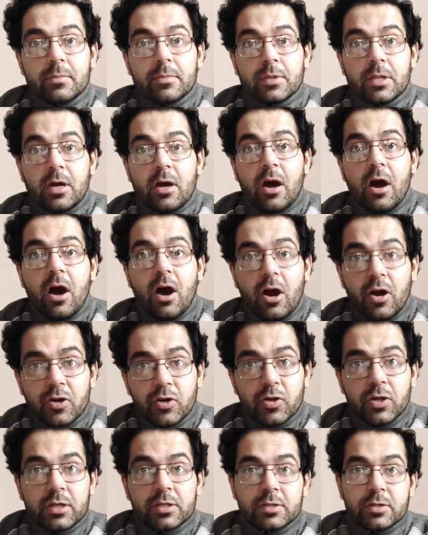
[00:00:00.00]
the
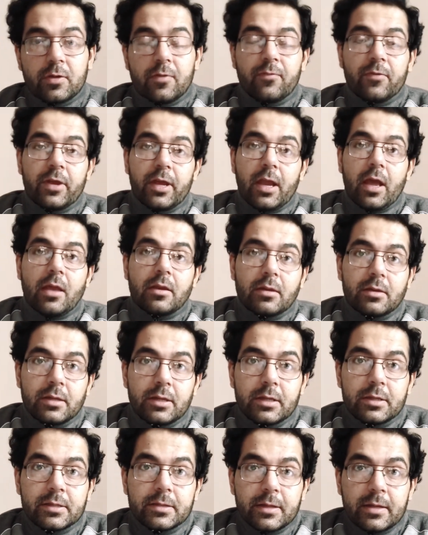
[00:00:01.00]
harshest of
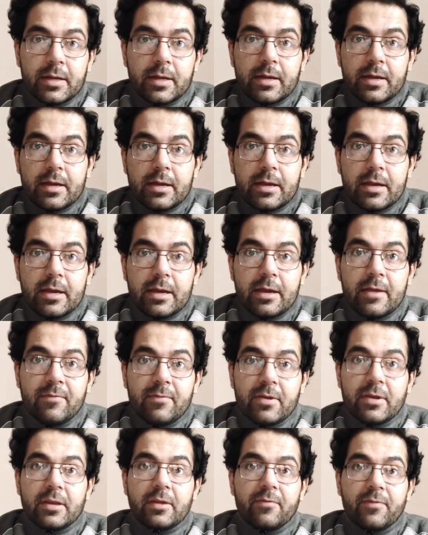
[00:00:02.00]
realities,
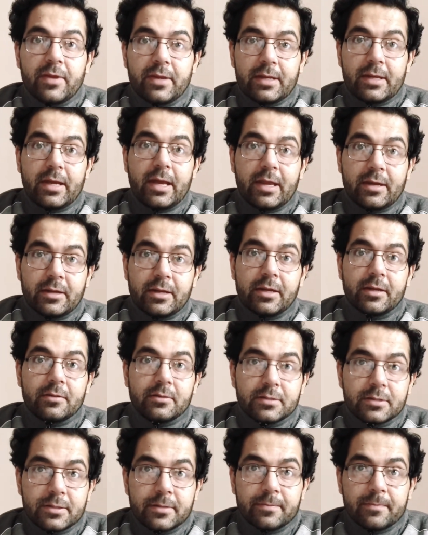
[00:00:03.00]
even if it
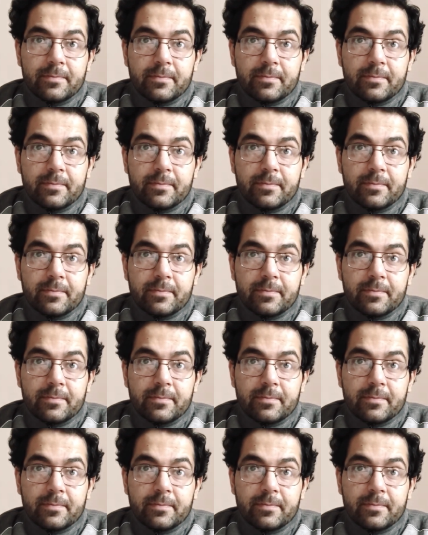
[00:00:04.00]
entails